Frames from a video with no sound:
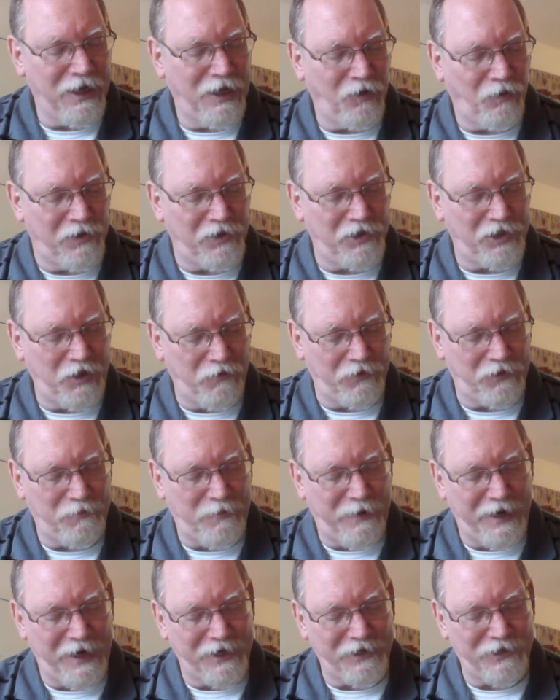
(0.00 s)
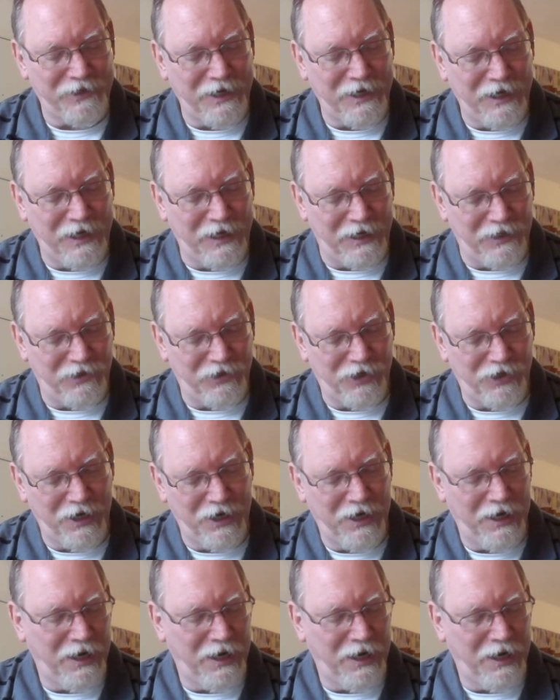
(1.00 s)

when she was past age,